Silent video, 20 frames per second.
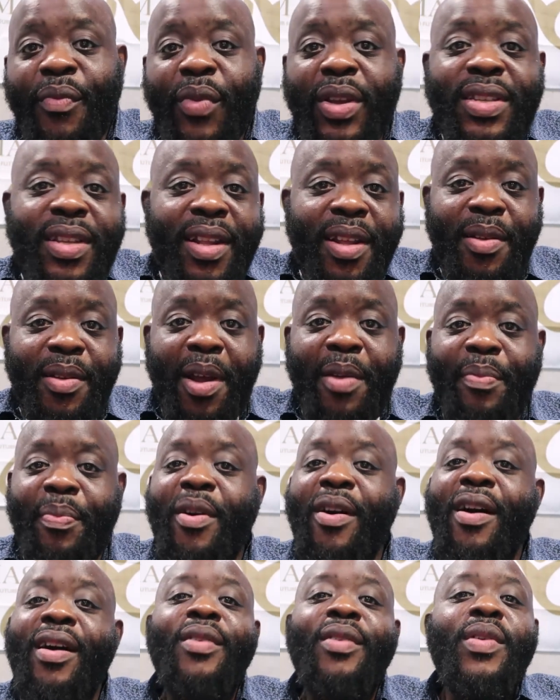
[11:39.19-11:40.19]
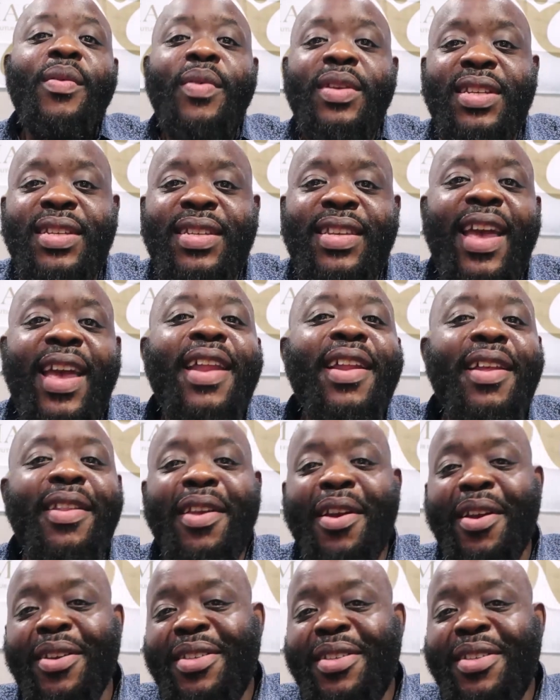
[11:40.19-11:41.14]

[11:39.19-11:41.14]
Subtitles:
visited that park, and we were just getting there.